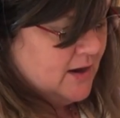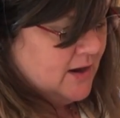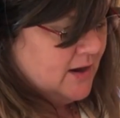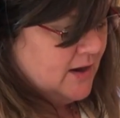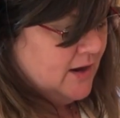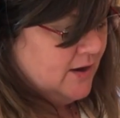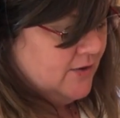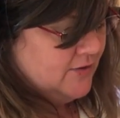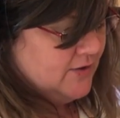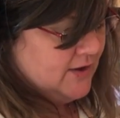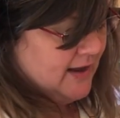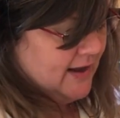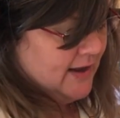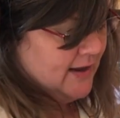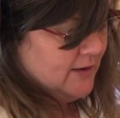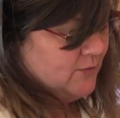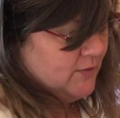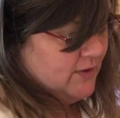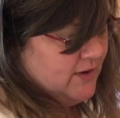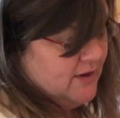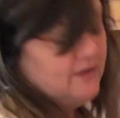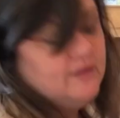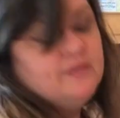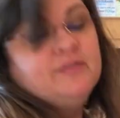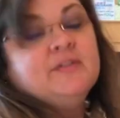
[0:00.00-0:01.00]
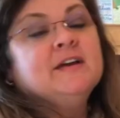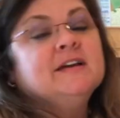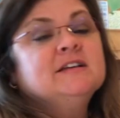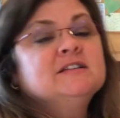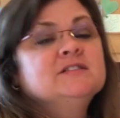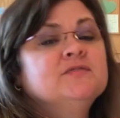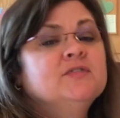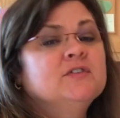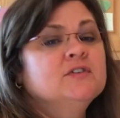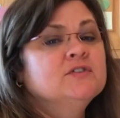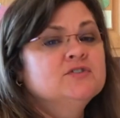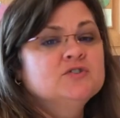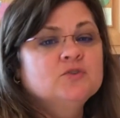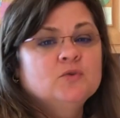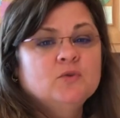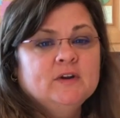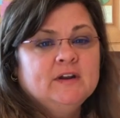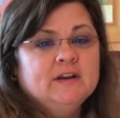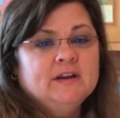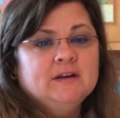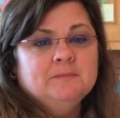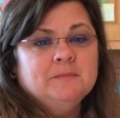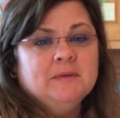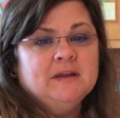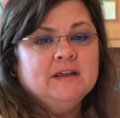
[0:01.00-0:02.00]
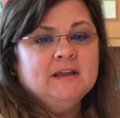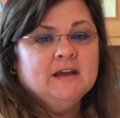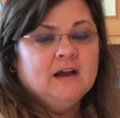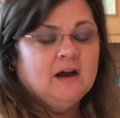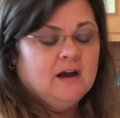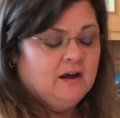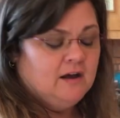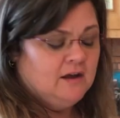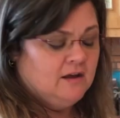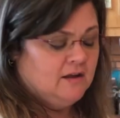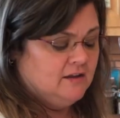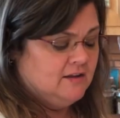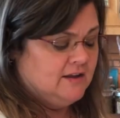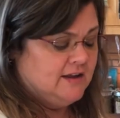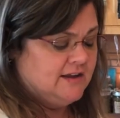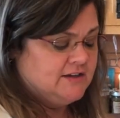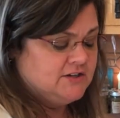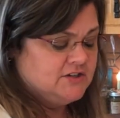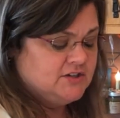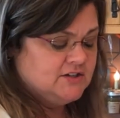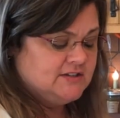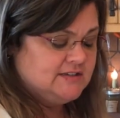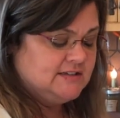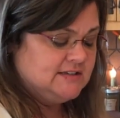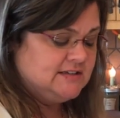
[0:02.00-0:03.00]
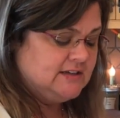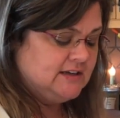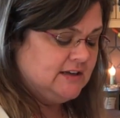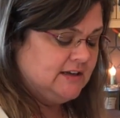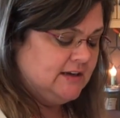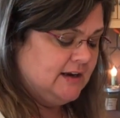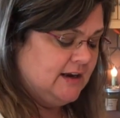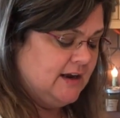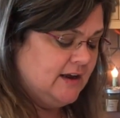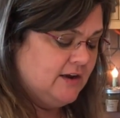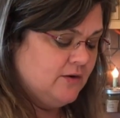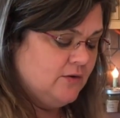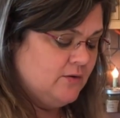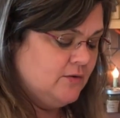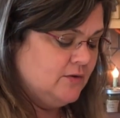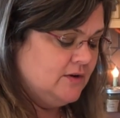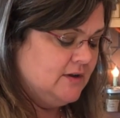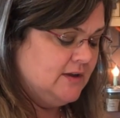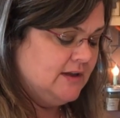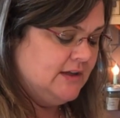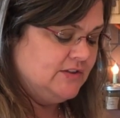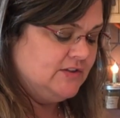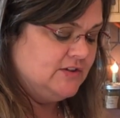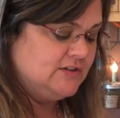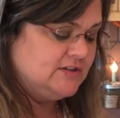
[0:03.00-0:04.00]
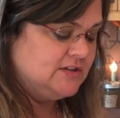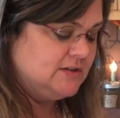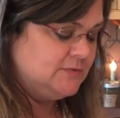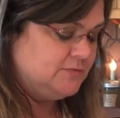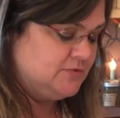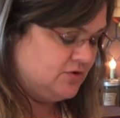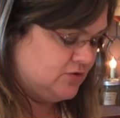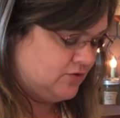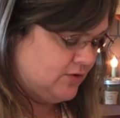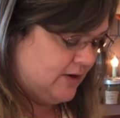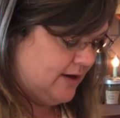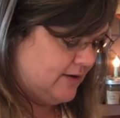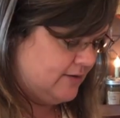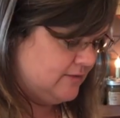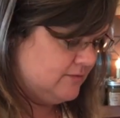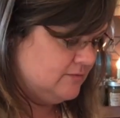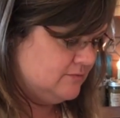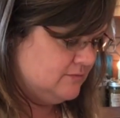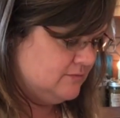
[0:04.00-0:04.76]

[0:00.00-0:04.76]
Okay, well, thanks for joining me, y'all. And just, you know, hit the subscribe.